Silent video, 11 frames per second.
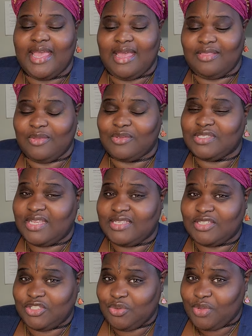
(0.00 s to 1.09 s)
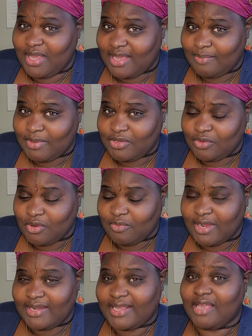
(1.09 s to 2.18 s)
And those things that you can be doing
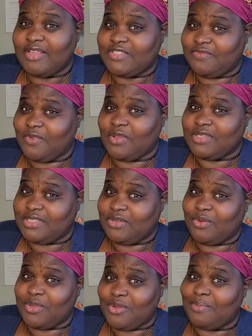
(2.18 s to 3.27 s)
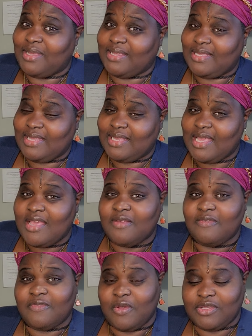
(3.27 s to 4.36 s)
right now is focusing on your money,
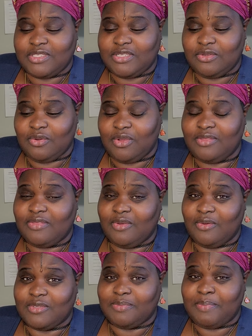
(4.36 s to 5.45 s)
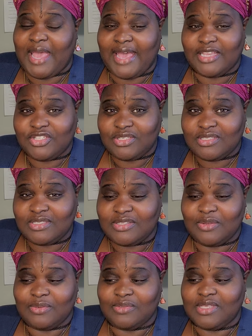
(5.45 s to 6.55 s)
focusing on those passions,
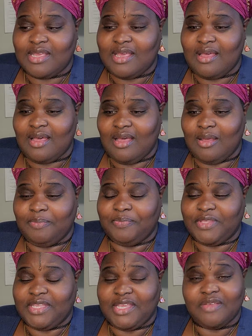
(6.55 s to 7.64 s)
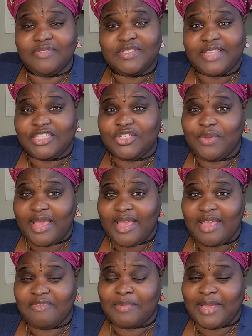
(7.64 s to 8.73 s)
those um, gifts that you
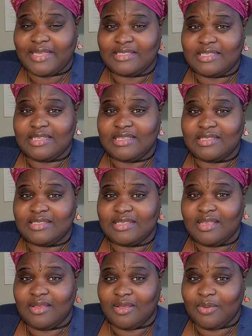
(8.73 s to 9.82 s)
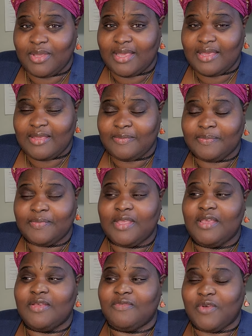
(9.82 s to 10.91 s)
have, Pisces. Okay?
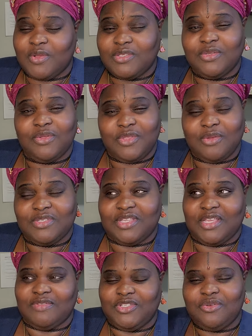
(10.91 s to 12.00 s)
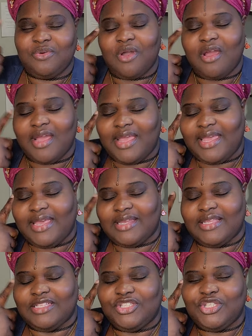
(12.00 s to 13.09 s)
Focus on those gifts. You are an
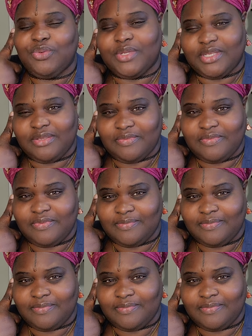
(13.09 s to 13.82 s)
intuitive